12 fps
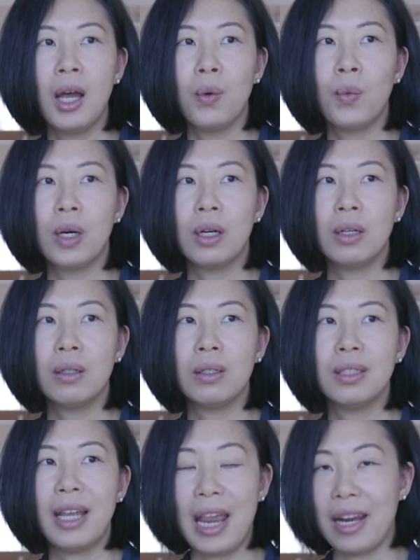We'll
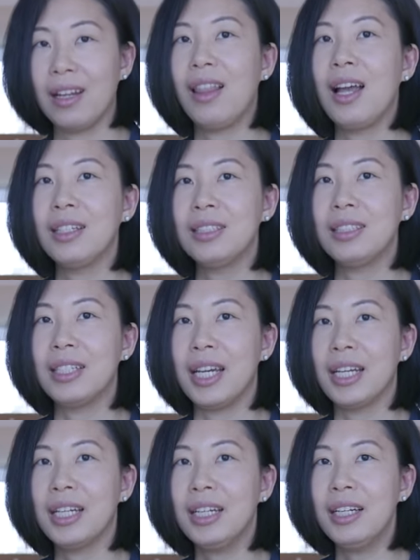analyze the
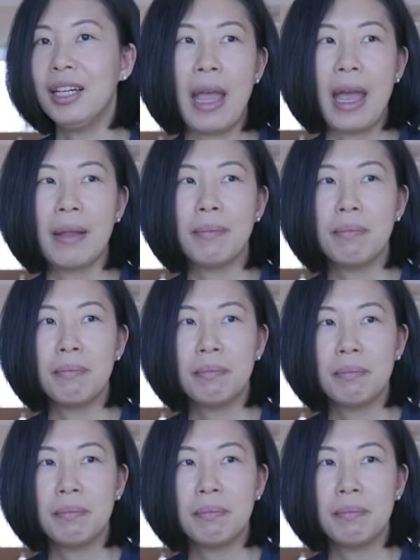data and